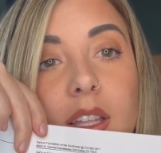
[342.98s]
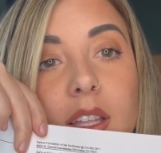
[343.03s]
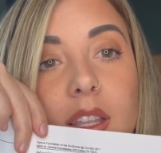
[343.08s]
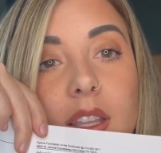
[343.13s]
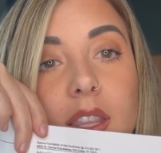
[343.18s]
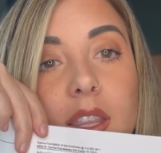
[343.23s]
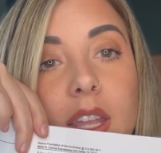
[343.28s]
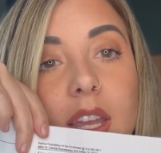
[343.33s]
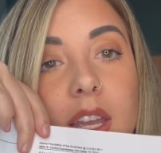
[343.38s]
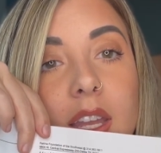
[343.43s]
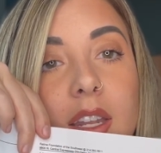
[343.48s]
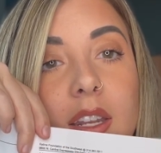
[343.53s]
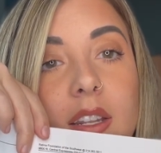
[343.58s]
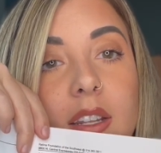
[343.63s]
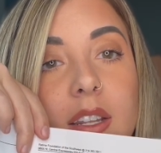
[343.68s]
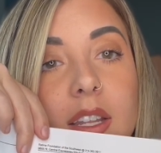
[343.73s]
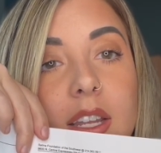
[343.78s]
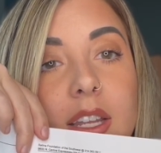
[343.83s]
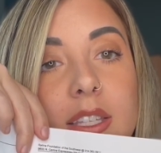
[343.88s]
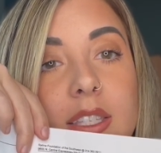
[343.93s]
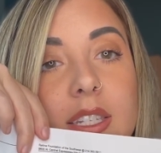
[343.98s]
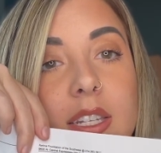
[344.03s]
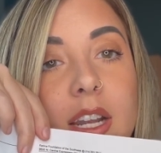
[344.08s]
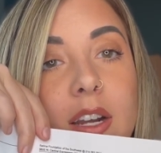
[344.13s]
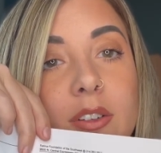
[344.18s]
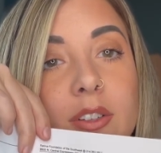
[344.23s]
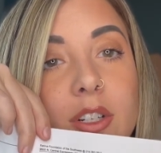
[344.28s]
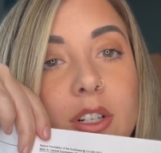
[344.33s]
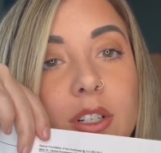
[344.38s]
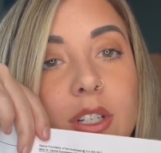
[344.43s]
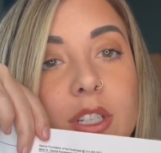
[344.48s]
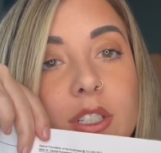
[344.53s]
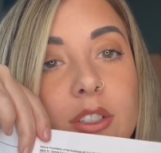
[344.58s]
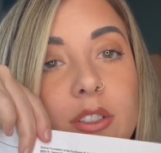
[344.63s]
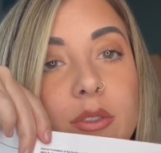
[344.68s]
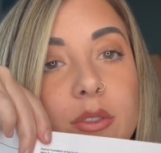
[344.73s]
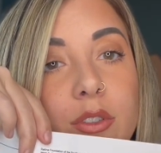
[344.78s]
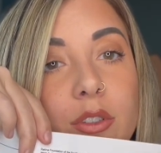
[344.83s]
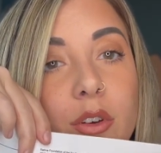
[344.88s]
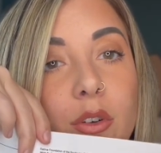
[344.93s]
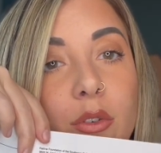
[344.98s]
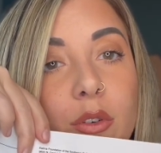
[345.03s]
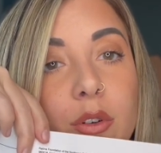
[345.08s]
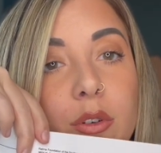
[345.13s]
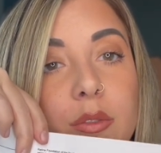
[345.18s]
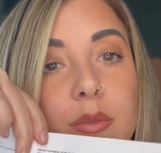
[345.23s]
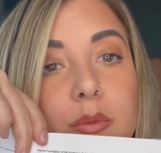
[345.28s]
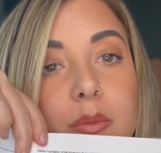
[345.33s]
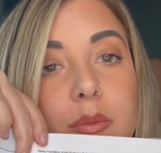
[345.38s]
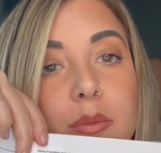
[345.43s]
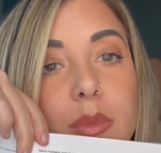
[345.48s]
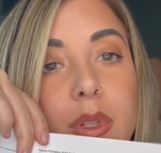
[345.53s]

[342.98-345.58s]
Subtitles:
that it's now turned into a total